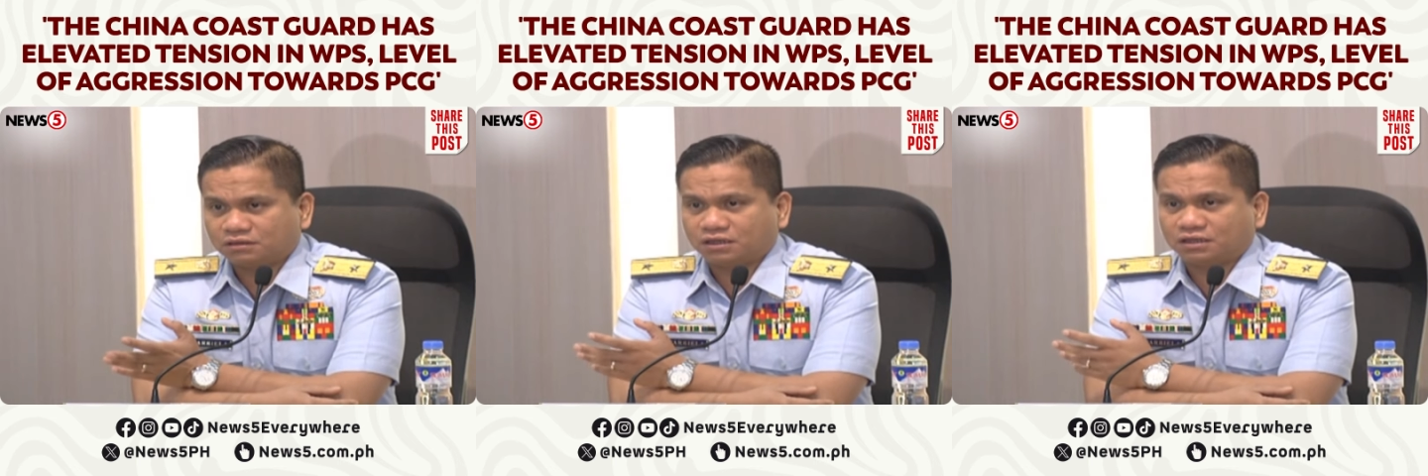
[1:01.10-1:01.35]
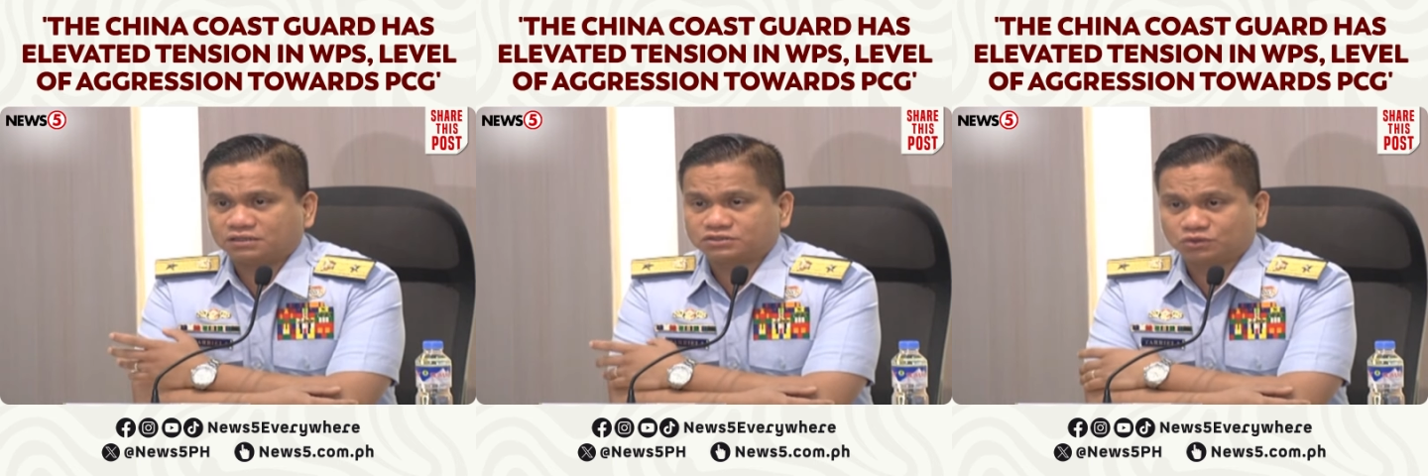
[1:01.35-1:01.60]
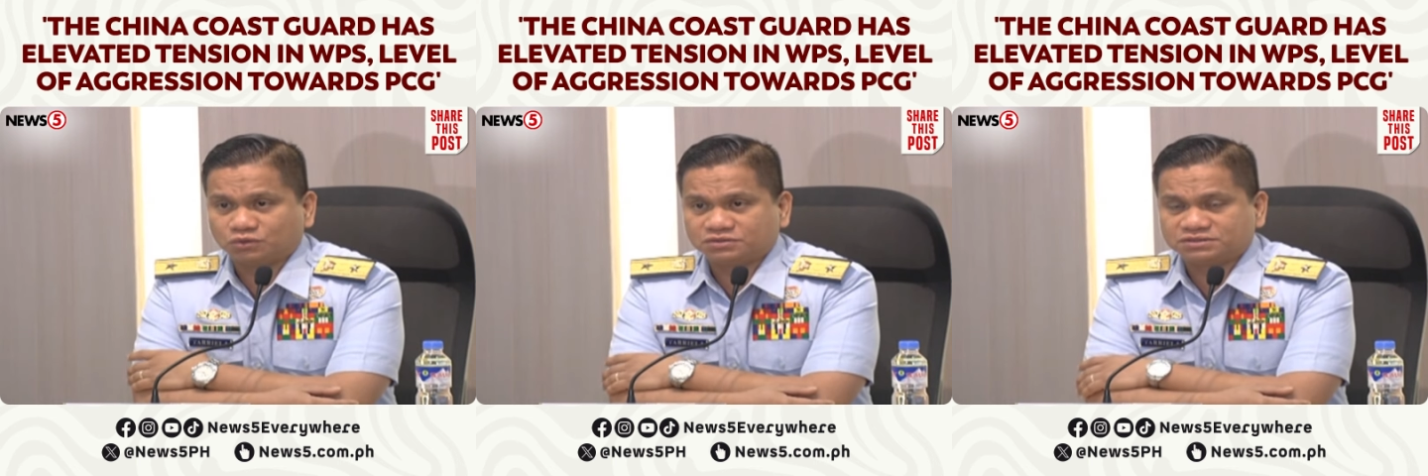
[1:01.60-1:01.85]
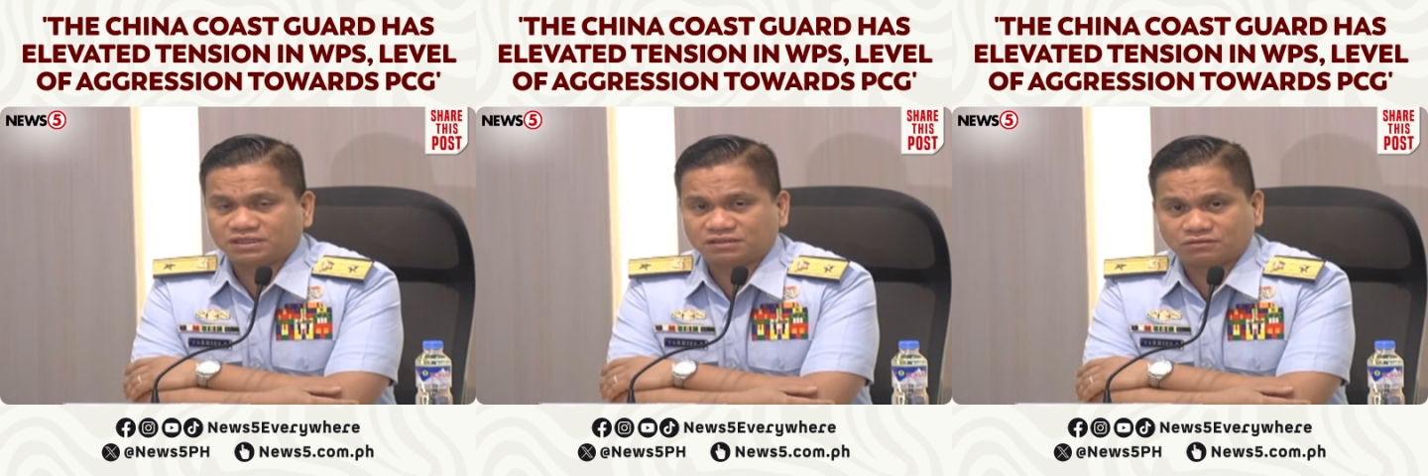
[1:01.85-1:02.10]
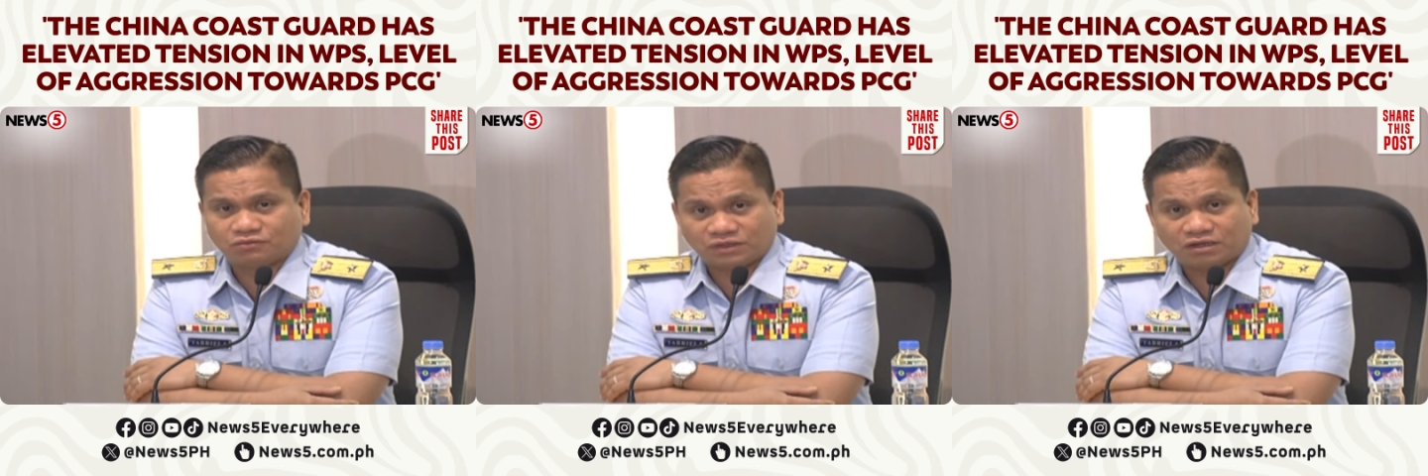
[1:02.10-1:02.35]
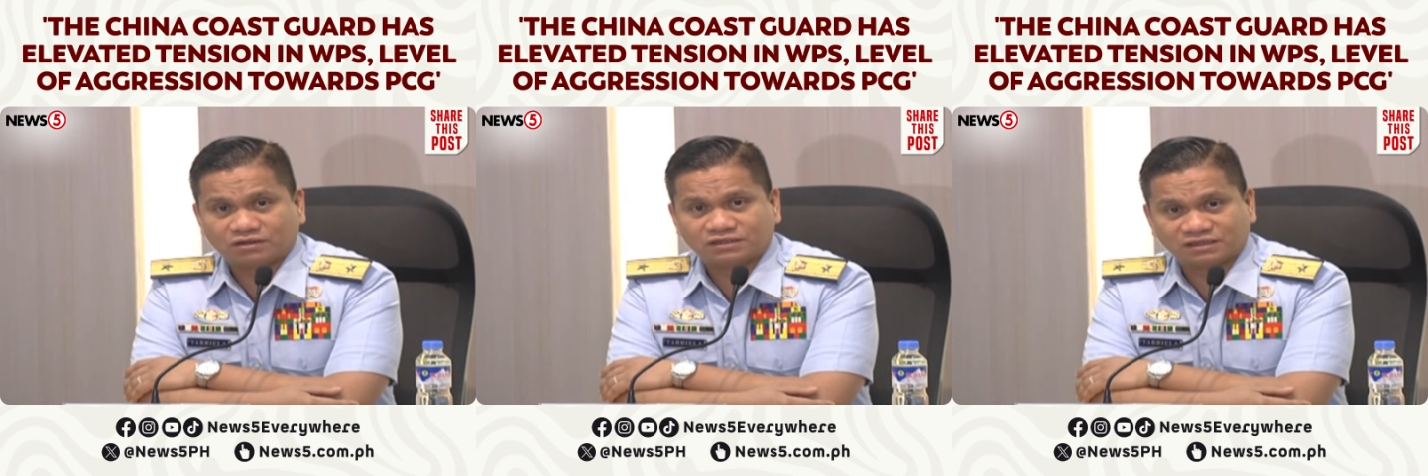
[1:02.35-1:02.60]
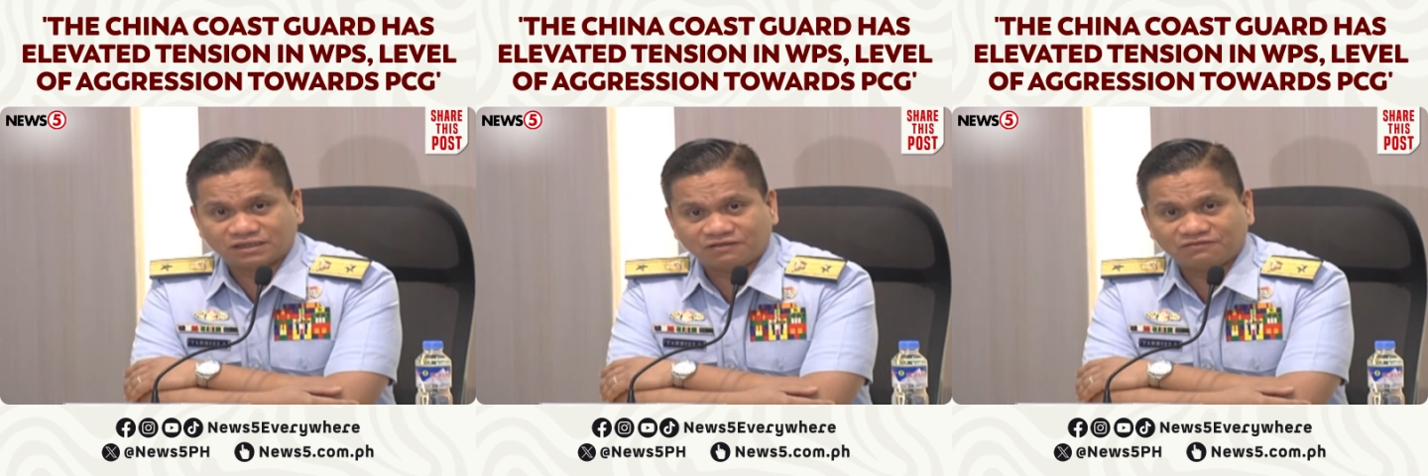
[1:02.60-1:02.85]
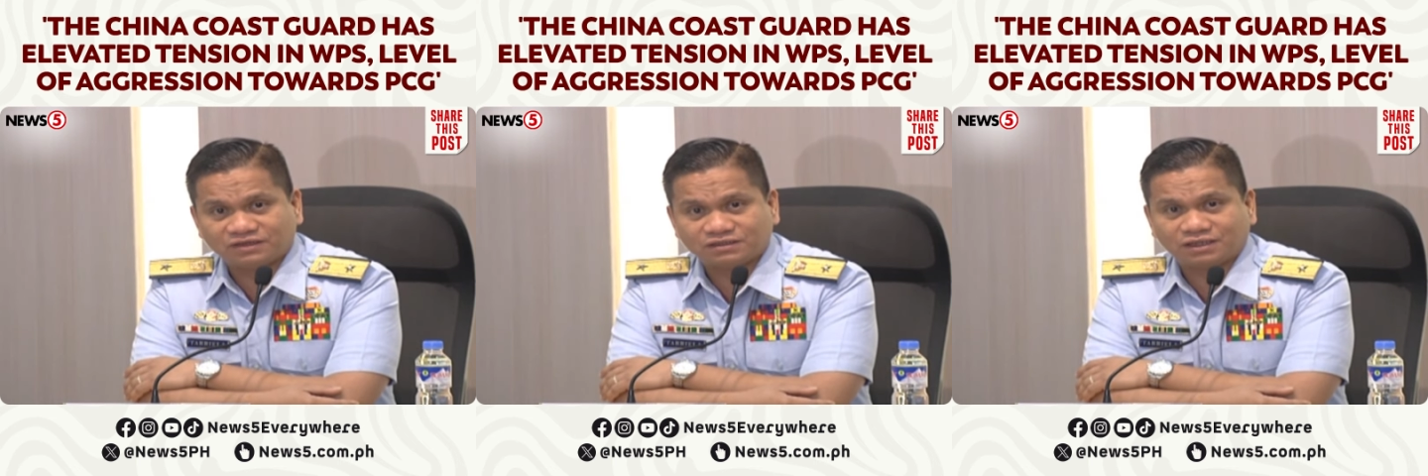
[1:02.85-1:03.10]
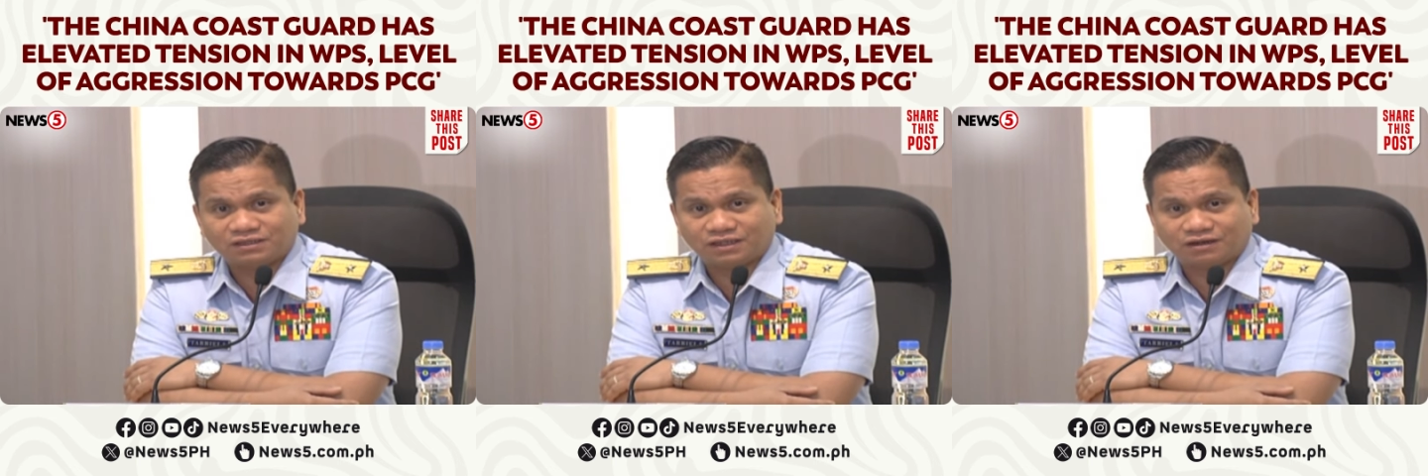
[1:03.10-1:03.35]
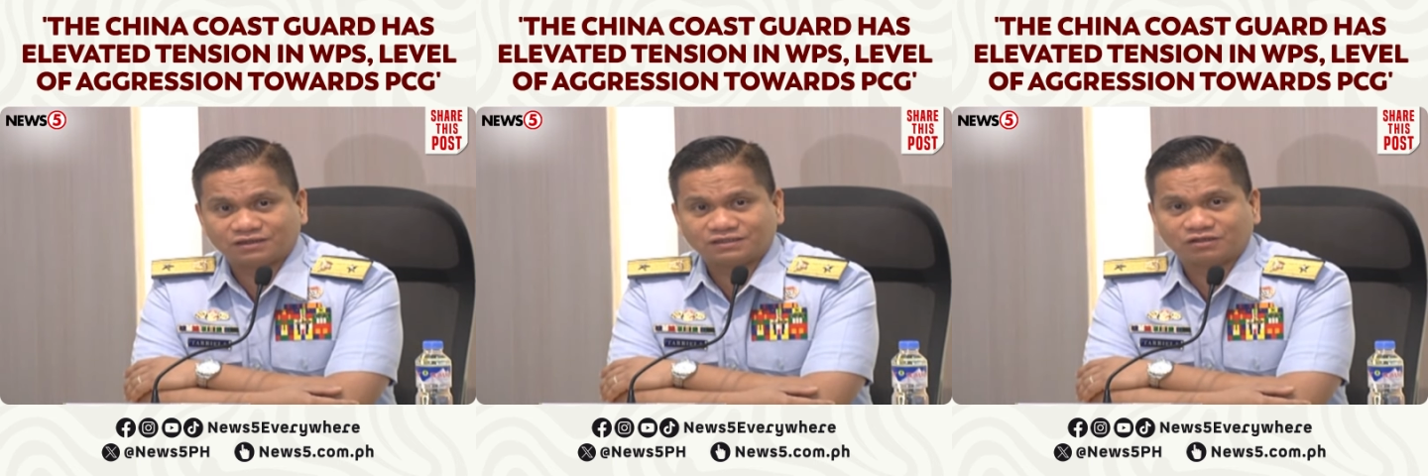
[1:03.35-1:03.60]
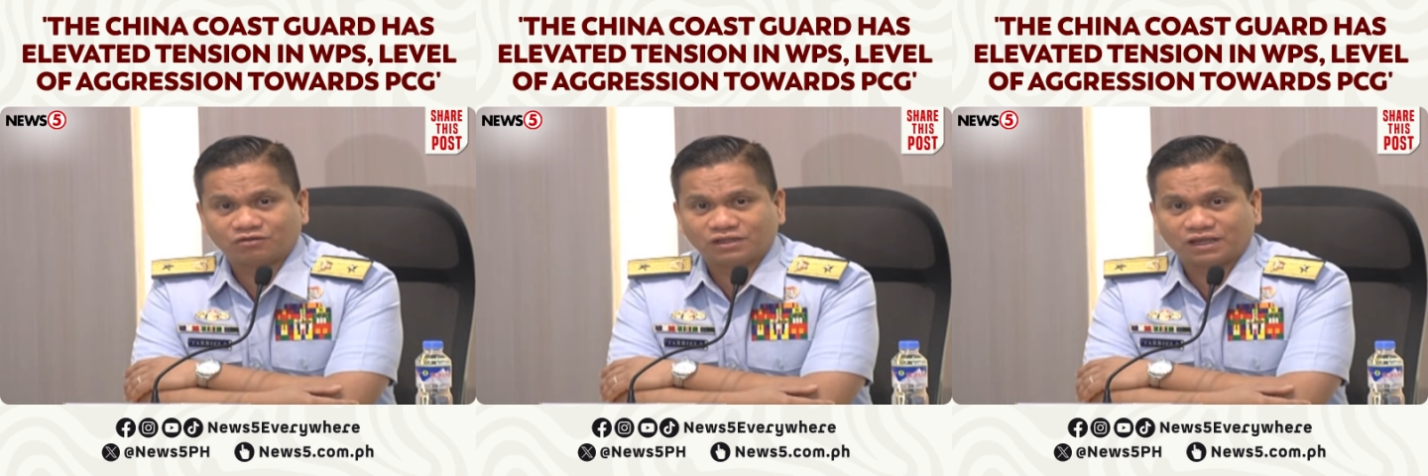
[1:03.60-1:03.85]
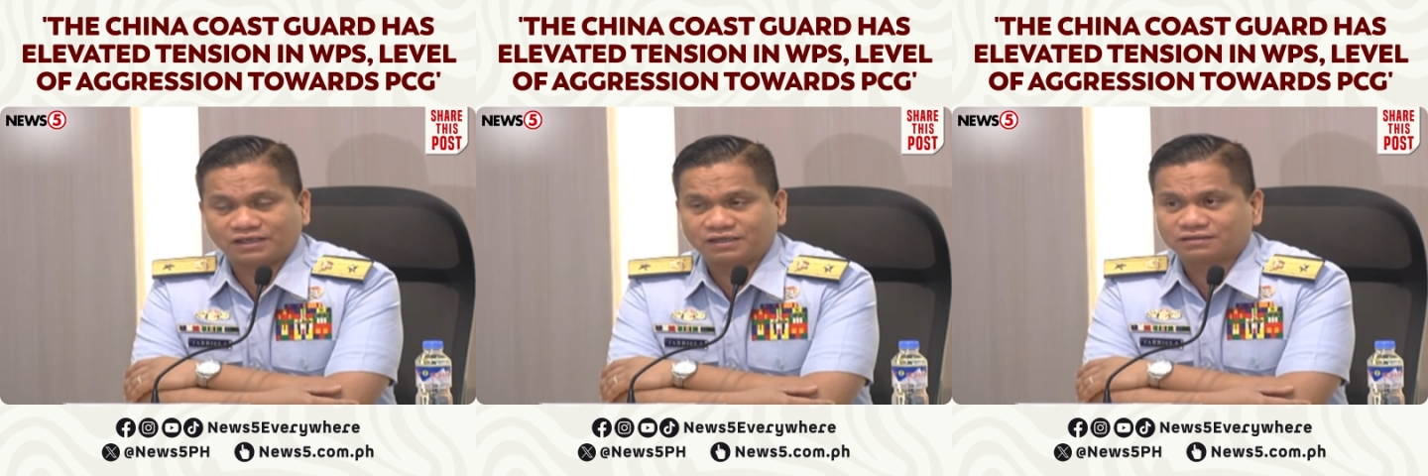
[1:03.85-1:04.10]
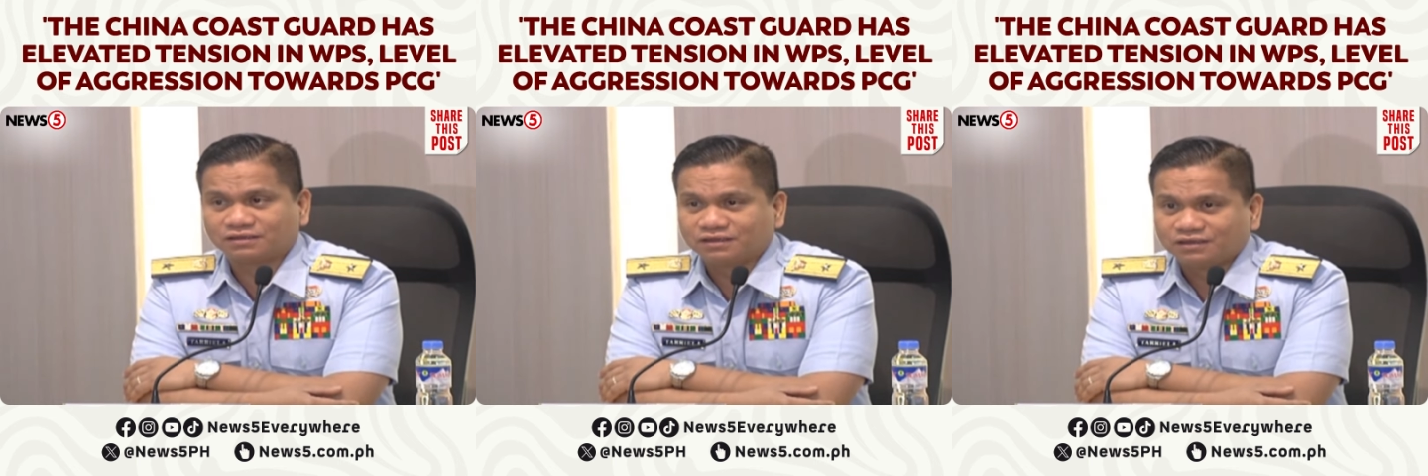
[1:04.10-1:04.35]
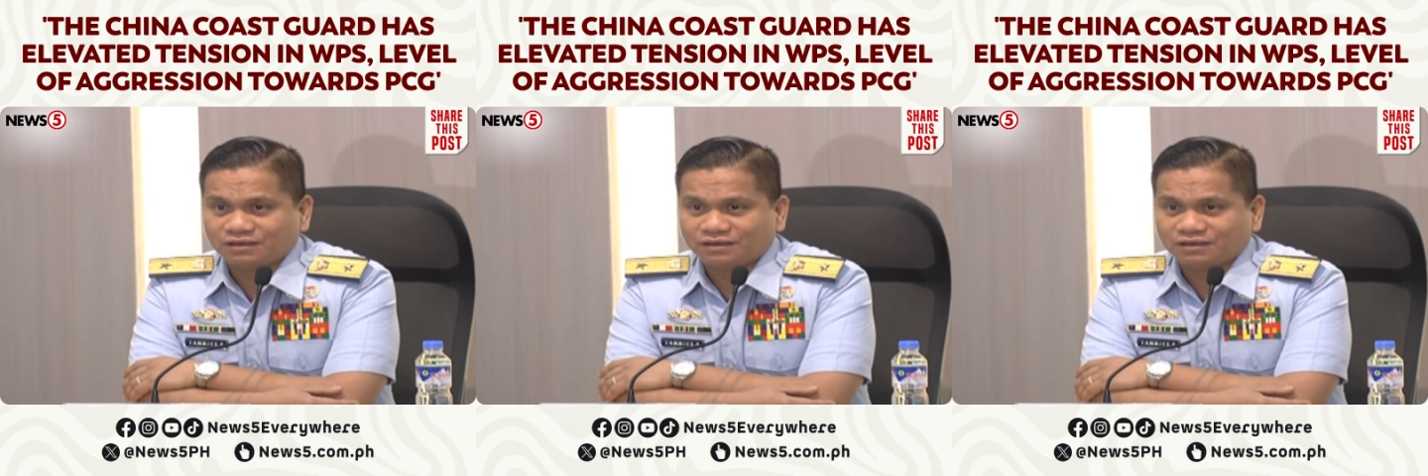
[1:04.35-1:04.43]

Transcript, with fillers: uh, shows that we are the David and they are the Goliath.